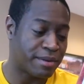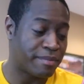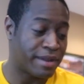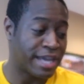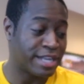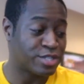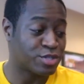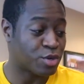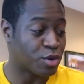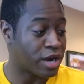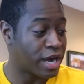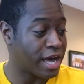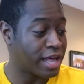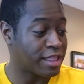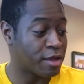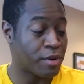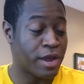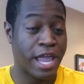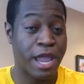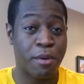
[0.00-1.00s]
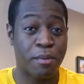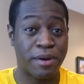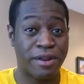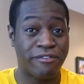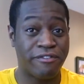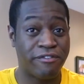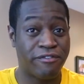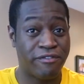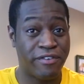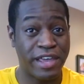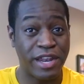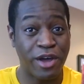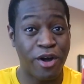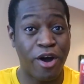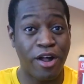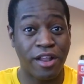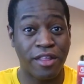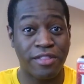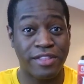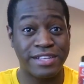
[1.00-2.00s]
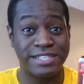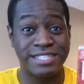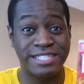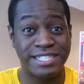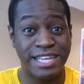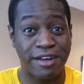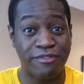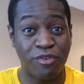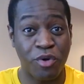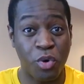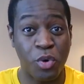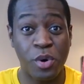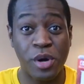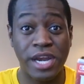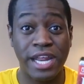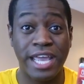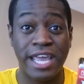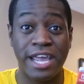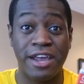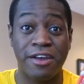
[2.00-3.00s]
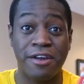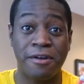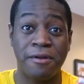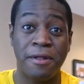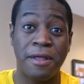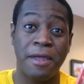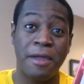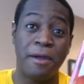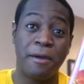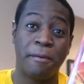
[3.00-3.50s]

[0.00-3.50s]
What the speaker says: I'm not sure how they were able to fit all of this stuff on here,